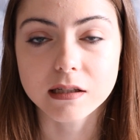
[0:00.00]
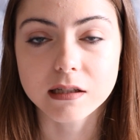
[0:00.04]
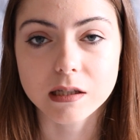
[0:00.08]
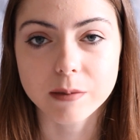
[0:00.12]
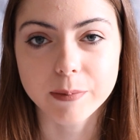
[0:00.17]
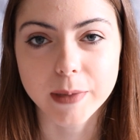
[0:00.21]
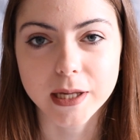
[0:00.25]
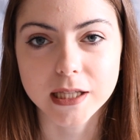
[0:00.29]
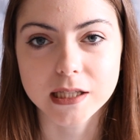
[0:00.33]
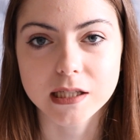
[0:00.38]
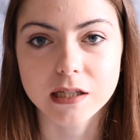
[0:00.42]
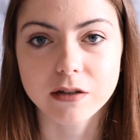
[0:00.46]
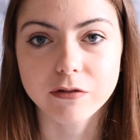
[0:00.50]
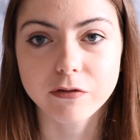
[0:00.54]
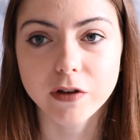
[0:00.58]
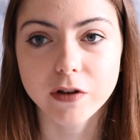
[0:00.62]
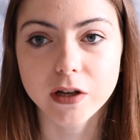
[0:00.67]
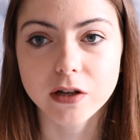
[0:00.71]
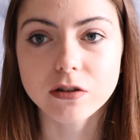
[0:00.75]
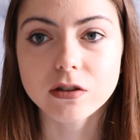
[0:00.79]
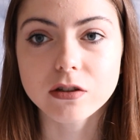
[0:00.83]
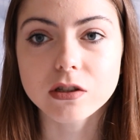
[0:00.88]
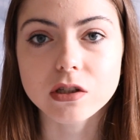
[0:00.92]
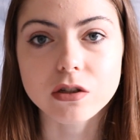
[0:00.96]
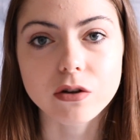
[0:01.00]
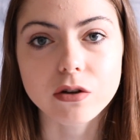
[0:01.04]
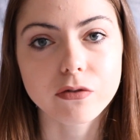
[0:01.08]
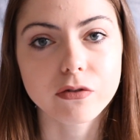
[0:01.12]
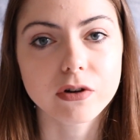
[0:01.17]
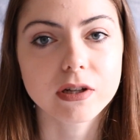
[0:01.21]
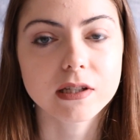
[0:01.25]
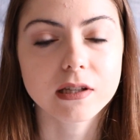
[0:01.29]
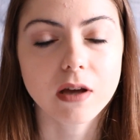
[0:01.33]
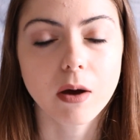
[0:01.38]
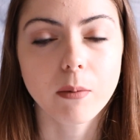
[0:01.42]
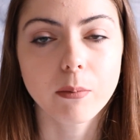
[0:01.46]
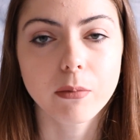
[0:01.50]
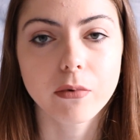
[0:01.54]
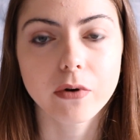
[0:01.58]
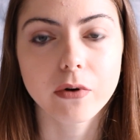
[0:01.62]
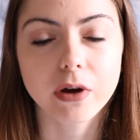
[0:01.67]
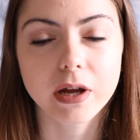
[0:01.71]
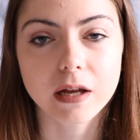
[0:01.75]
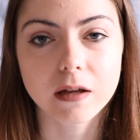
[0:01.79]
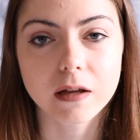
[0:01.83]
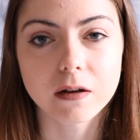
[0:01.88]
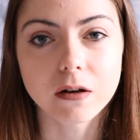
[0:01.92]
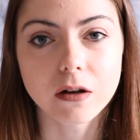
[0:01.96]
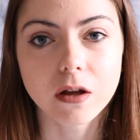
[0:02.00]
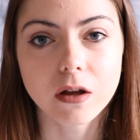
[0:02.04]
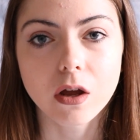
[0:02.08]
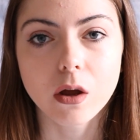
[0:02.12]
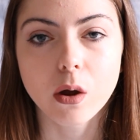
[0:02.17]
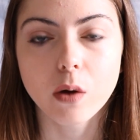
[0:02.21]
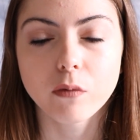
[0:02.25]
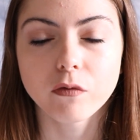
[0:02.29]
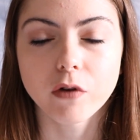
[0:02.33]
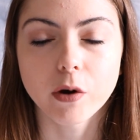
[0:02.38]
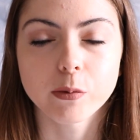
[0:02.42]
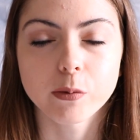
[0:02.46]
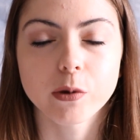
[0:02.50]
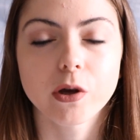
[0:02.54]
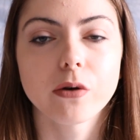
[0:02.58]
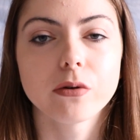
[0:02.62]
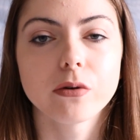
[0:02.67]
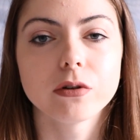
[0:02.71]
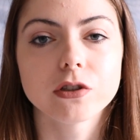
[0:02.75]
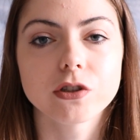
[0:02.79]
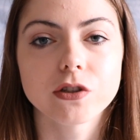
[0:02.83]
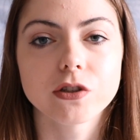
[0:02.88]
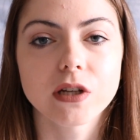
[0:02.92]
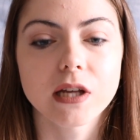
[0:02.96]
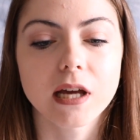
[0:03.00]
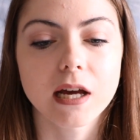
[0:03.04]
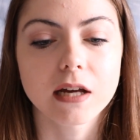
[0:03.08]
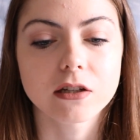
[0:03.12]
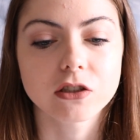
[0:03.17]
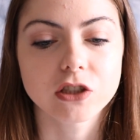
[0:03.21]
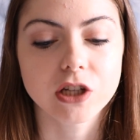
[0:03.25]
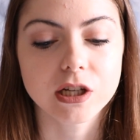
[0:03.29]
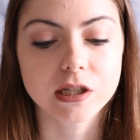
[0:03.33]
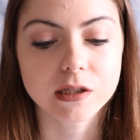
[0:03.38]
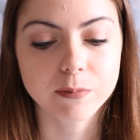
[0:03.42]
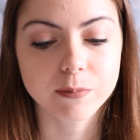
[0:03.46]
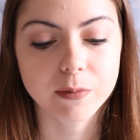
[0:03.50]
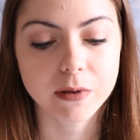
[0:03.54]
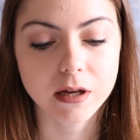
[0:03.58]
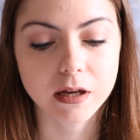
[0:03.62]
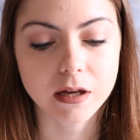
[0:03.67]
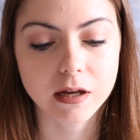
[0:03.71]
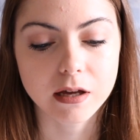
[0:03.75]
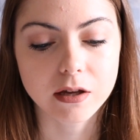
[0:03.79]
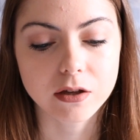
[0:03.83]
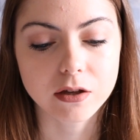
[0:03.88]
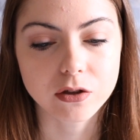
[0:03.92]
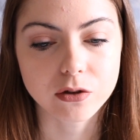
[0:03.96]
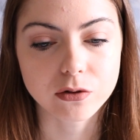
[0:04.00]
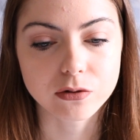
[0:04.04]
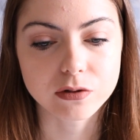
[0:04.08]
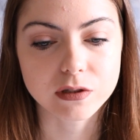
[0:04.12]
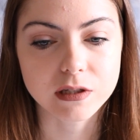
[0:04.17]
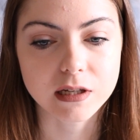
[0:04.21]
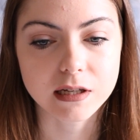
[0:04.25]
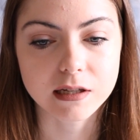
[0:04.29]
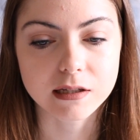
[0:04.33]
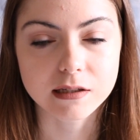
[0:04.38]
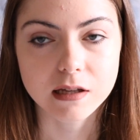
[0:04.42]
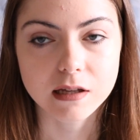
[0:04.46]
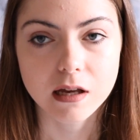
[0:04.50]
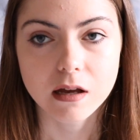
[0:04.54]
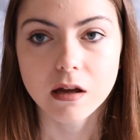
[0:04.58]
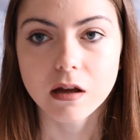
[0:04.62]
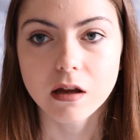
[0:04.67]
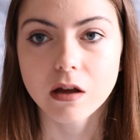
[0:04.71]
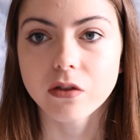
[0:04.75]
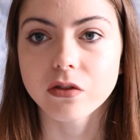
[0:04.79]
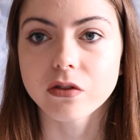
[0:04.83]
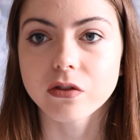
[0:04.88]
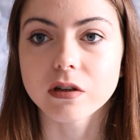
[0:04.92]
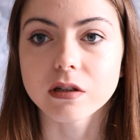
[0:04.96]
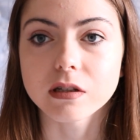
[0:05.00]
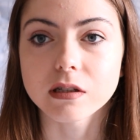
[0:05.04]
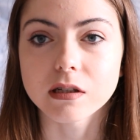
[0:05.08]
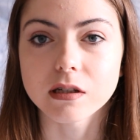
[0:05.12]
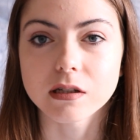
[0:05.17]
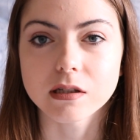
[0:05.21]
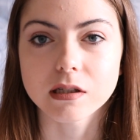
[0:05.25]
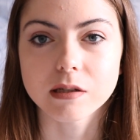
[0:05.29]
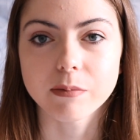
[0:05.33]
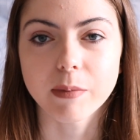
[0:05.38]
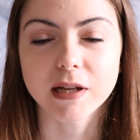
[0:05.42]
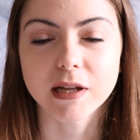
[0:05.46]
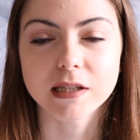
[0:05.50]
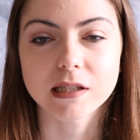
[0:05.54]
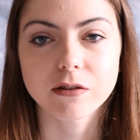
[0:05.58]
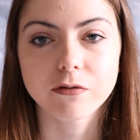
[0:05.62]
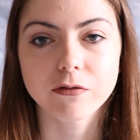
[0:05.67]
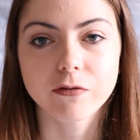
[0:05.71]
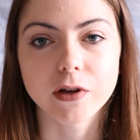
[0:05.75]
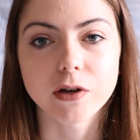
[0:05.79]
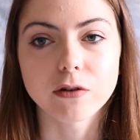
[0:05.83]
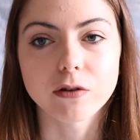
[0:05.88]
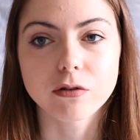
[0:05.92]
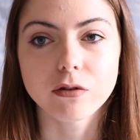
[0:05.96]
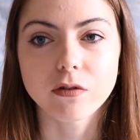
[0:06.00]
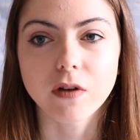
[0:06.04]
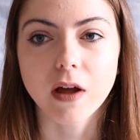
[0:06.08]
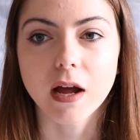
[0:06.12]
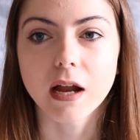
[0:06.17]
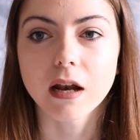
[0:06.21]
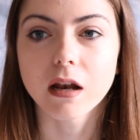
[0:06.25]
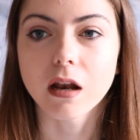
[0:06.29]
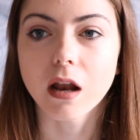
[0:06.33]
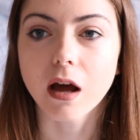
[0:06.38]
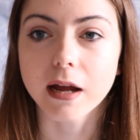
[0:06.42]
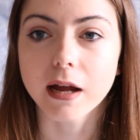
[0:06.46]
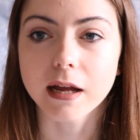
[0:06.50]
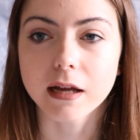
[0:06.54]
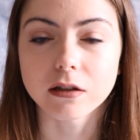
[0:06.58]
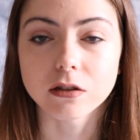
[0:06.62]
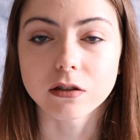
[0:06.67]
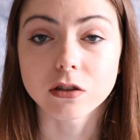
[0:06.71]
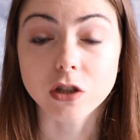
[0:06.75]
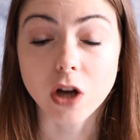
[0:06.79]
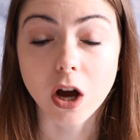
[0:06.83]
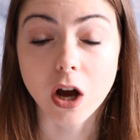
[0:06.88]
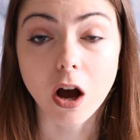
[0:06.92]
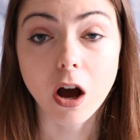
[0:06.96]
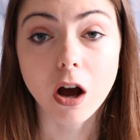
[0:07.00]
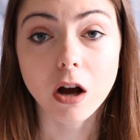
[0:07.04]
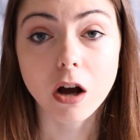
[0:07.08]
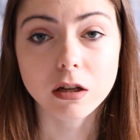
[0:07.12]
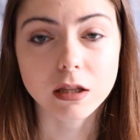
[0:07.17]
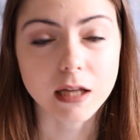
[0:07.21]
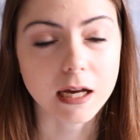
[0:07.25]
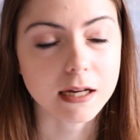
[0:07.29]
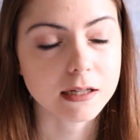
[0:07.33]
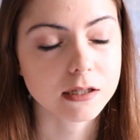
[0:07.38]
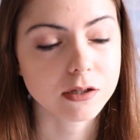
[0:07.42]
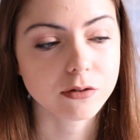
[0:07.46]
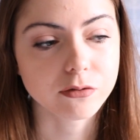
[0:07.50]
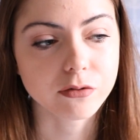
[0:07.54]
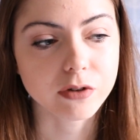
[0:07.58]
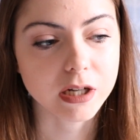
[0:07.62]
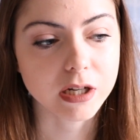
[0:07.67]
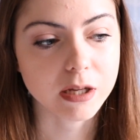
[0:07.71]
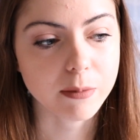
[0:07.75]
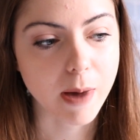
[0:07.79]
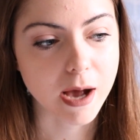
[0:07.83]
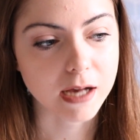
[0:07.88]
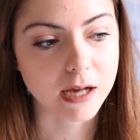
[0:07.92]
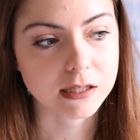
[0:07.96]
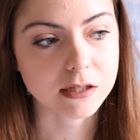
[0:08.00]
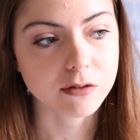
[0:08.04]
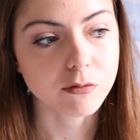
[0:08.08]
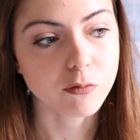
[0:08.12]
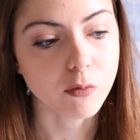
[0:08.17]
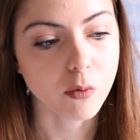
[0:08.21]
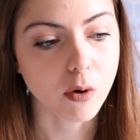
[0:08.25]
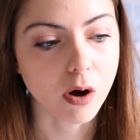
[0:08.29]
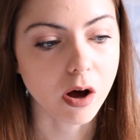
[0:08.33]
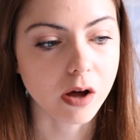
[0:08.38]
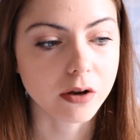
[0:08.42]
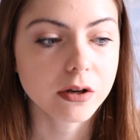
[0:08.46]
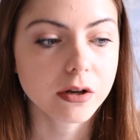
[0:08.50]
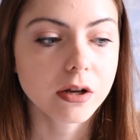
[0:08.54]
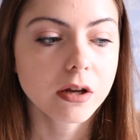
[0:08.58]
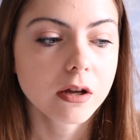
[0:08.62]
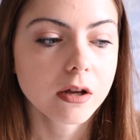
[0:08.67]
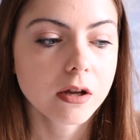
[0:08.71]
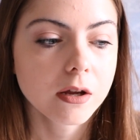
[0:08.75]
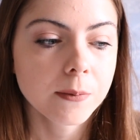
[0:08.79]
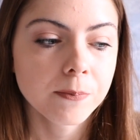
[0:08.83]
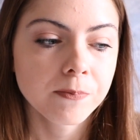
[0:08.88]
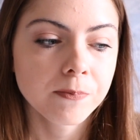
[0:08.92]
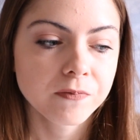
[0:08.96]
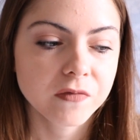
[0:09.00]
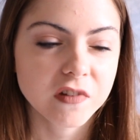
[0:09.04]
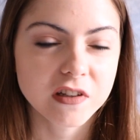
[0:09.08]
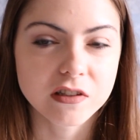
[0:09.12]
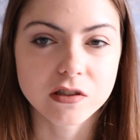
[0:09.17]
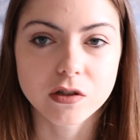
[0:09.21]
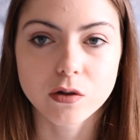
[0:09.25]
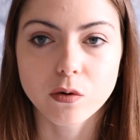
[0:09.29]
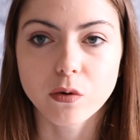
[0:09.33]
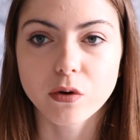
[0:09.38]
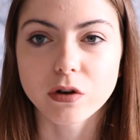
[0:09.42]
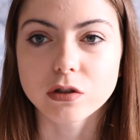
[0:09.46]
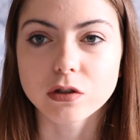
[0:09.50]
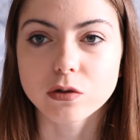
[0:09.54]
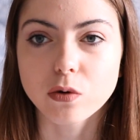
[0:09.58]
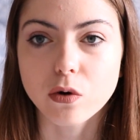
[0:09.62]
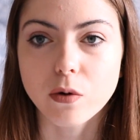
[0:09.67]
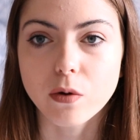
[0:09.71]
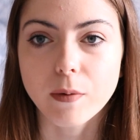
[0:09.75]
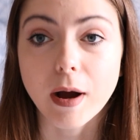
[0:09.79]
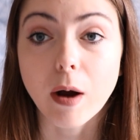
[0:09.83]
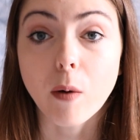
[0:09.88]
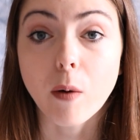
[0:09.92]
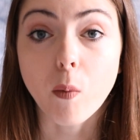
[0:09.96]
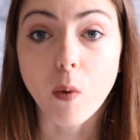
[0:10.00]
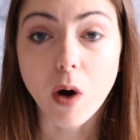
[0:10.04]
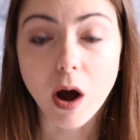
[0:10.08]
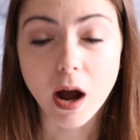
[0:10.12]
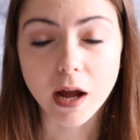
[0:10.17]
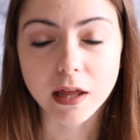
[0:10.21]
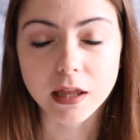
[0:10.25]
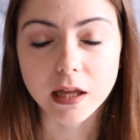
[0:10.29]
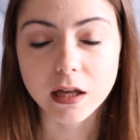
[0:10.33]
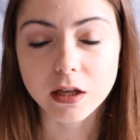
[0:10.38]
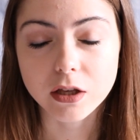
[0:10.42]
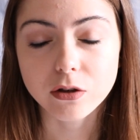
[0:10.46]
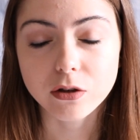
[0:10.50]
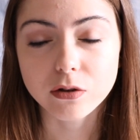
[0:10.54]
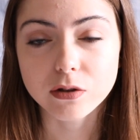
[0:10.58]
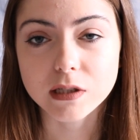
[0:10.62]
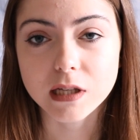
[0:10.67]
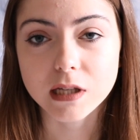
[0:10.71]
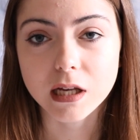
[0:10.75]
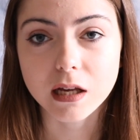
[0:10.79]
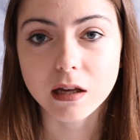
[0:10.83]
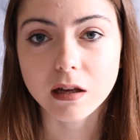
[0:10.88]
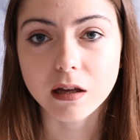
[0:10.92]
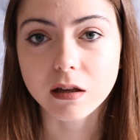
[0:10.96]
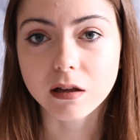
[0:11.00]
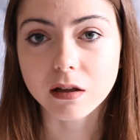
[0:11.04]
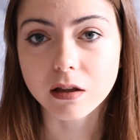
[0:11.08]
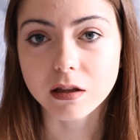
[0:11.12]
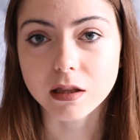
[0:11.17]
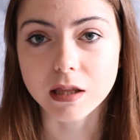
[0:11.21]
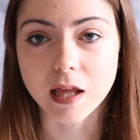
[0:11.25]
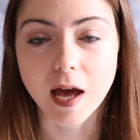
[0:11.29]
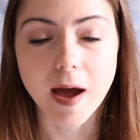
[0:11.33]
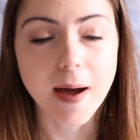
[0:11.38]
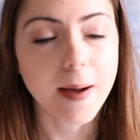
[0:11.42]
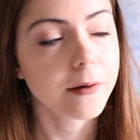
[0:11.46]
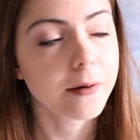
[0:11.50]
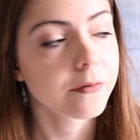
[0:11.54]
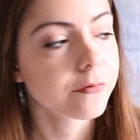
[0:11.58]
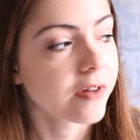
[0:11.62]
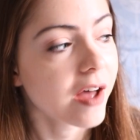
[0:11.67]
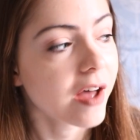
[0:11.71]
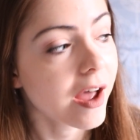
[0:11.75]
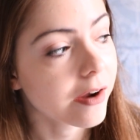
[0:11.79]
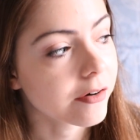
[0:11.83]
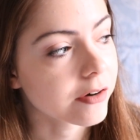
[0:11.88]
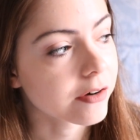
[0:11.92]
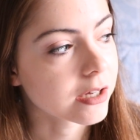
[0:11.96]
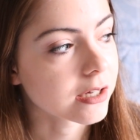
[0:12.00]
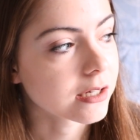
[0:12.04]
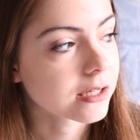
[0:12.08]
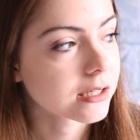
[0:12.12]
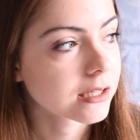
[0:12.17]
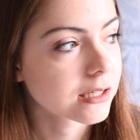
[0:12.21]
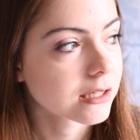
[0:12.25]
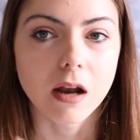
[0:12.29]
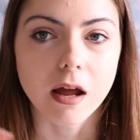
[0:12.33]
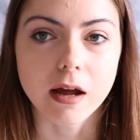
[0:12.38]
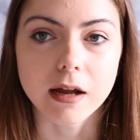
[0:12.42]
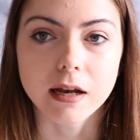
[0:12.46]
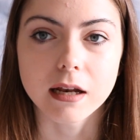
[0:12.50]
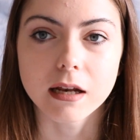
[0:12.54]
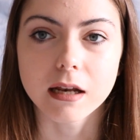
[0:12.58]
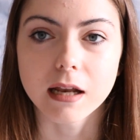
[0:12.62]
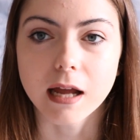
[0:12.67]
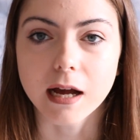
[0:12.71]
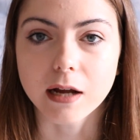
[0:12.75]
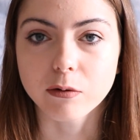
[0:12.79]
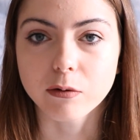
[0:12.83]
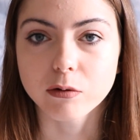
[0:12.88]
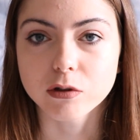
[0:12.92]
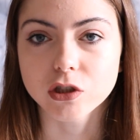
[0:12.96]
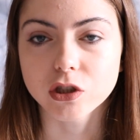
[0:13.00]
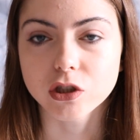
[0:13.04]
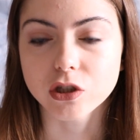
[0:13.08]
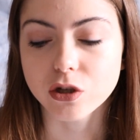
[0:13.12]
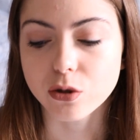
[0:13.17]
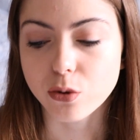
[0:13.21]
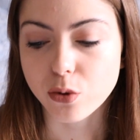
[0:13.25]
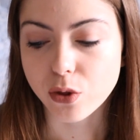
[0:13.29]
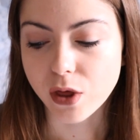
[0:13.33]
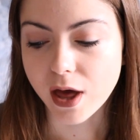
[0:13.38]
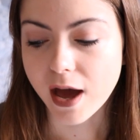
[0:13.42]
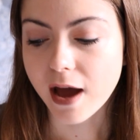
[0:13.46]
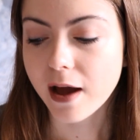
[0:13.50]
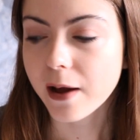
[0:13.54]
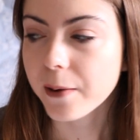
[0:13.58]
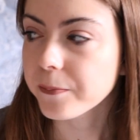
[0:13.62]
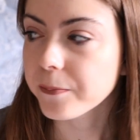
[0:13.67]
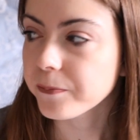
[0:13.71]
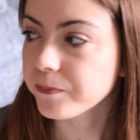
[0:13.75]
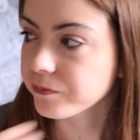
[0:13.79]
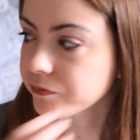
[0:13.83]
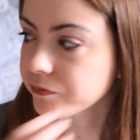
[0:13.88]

semantic fields. So for example in Romeo and Juliet, Shakespeare uses the semantic field of like light and dark. That's a really massive one. So you want to talk about why they're using that various like language to do that.